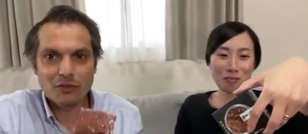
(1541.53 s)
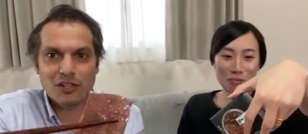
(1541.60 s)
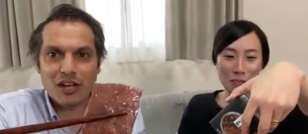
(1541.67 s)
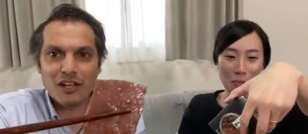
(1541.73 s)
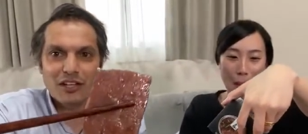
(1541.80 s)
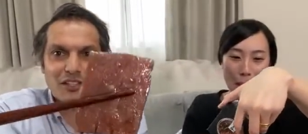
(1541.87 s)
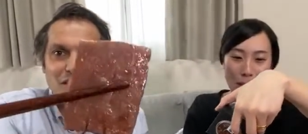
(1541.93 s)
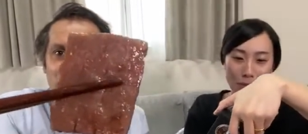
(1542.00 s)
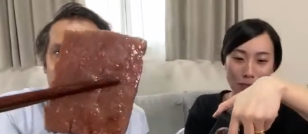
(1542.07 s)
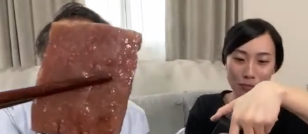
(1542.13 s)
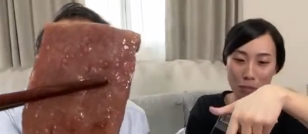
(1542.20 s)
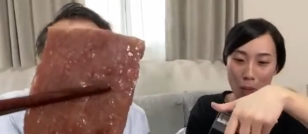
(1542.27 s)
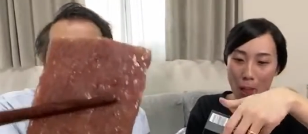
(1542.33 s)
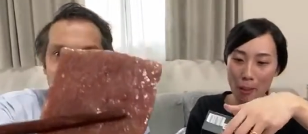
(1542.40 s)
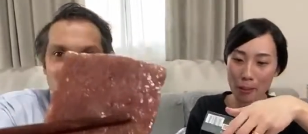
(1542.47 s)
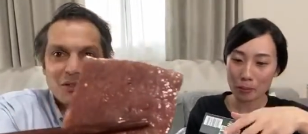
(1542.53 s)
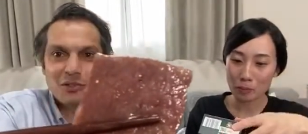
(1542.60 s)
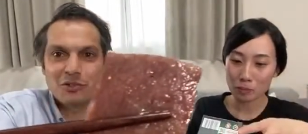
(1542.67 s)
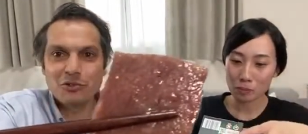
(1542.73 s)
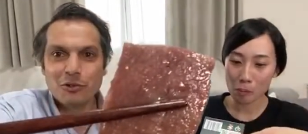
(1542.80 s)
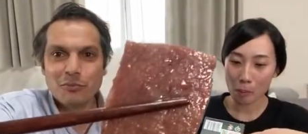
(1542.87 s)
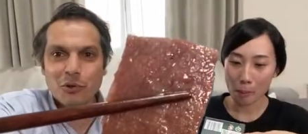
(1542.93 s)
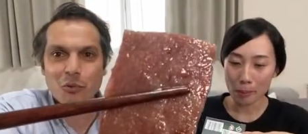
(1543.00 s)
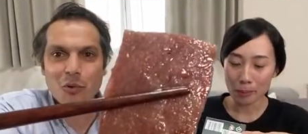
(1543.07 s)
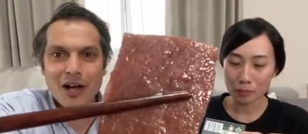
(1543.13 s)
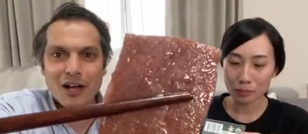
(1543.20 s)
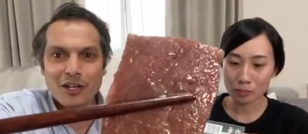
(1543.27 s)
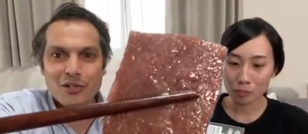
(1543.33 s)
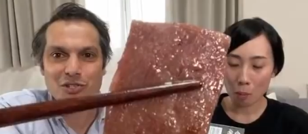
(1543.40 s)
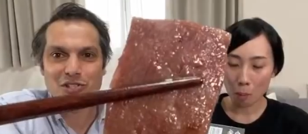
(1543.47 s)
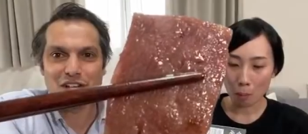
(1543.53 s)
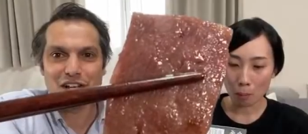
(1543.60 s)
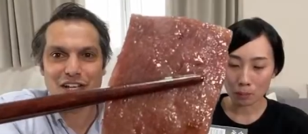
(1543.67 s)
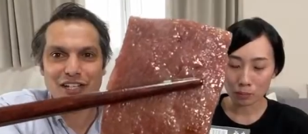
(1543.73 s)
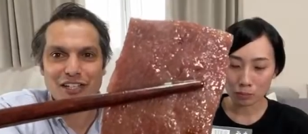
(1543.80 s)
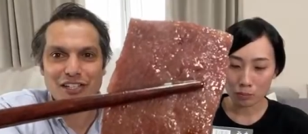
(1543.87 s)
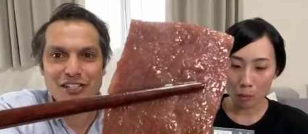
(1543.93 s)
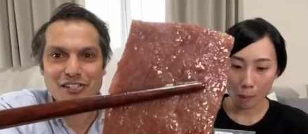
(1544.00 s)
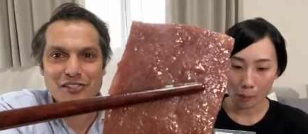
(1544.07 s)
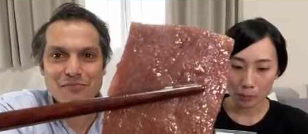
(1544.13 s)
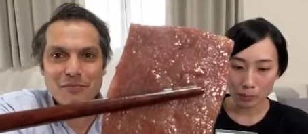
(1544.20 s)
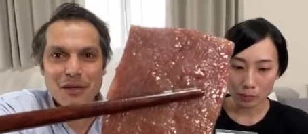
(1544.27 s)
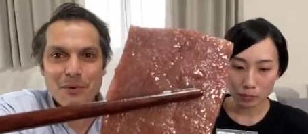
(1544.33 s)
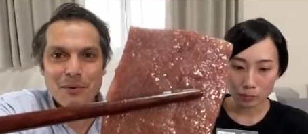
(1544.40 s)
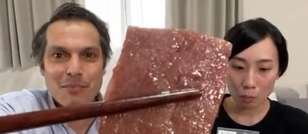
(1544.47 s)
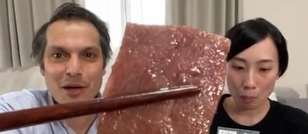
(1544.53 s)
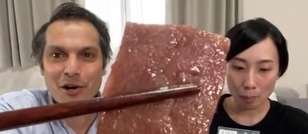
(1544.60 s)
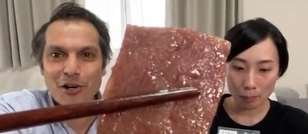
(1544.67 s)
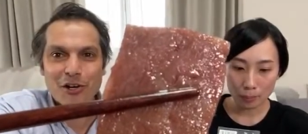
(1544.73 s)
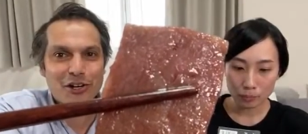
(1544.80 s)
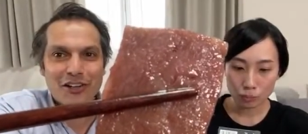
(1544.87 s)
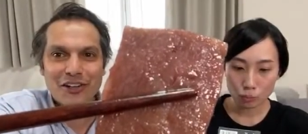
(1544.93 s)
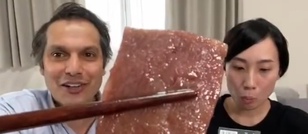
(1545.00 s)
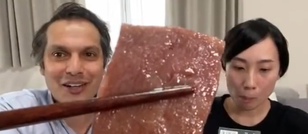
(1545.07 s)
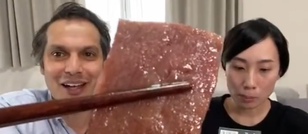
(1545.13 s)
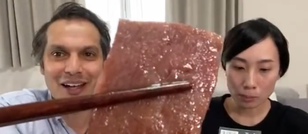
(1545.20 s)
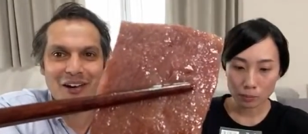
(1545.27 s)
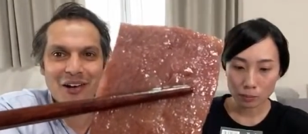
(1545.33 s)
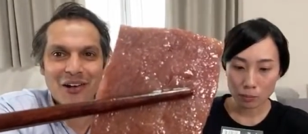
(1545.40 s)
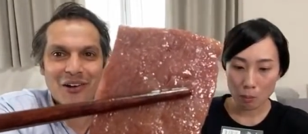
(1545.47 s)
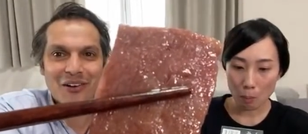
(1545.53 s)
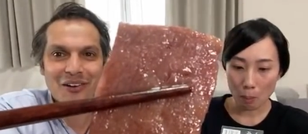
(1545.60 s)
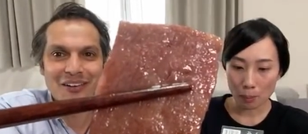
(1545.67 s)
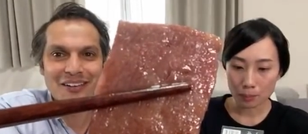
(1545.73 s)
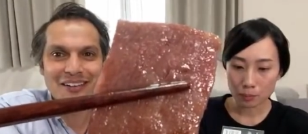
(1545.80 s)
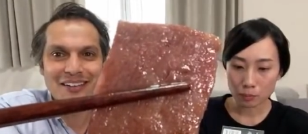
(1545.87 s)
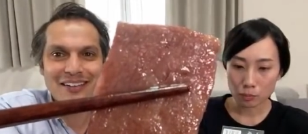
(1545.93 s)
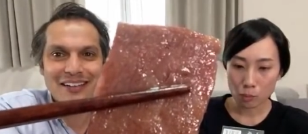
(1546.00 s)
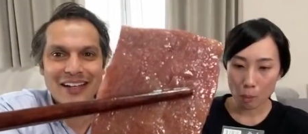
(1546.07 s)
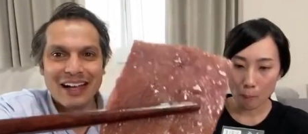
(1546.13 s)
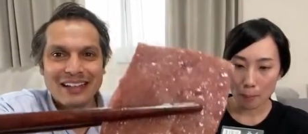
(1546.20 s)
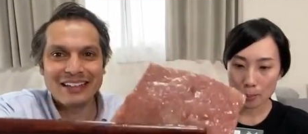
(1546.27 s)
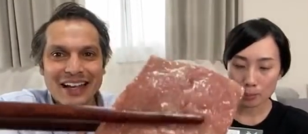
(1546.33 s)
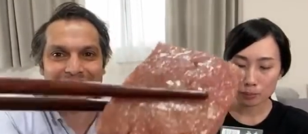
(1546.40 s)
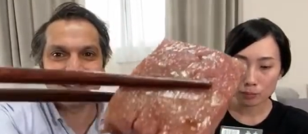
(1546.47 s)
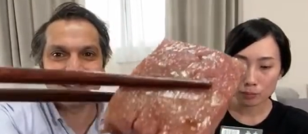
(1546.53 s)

Speaker 1: I like the normal Wagyu steak is maybe better. I don't know. I